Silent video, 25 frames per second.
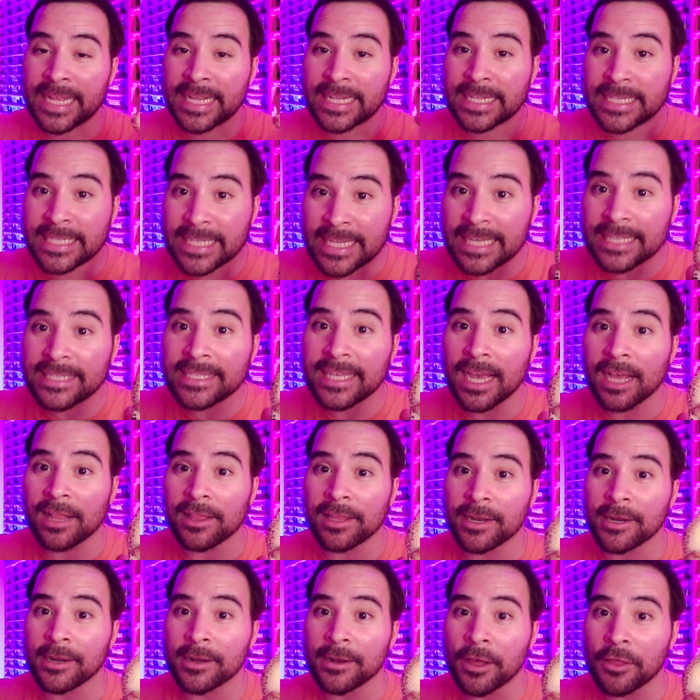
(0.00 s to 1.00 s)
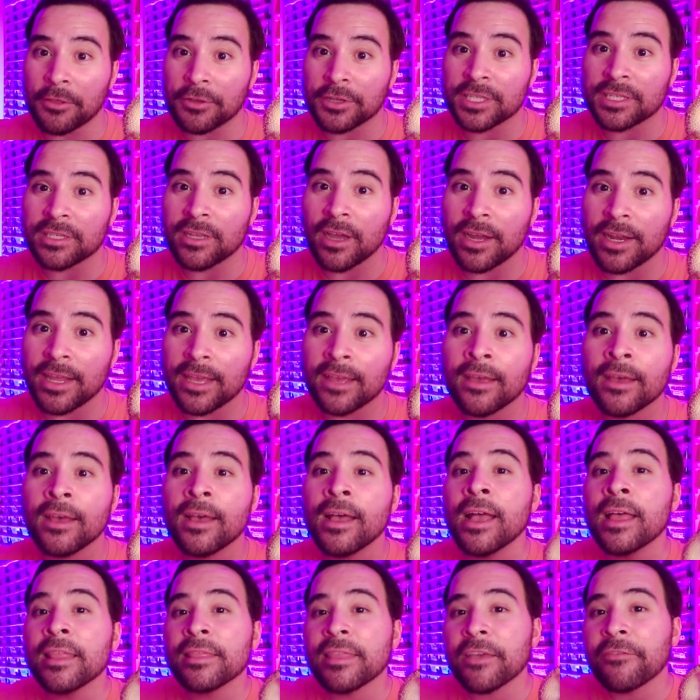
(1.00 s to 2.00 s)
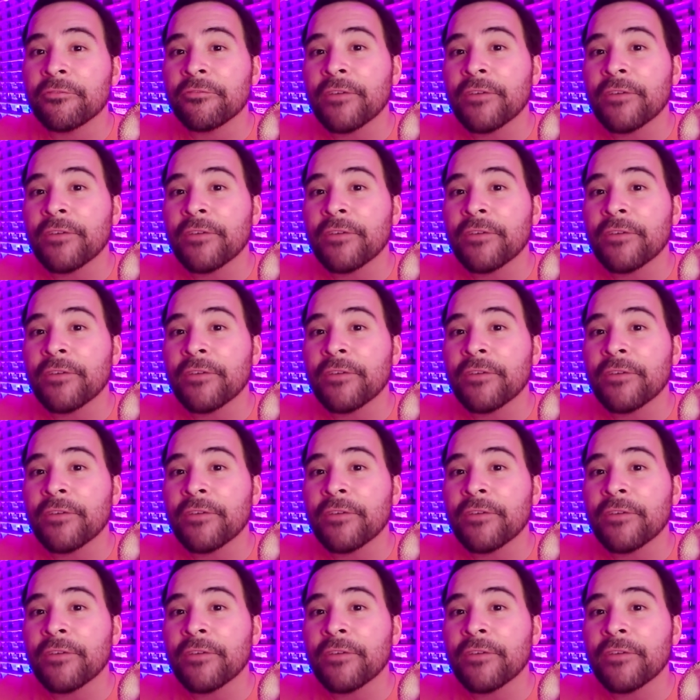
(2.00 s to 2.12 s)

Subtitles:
in detail in another study, they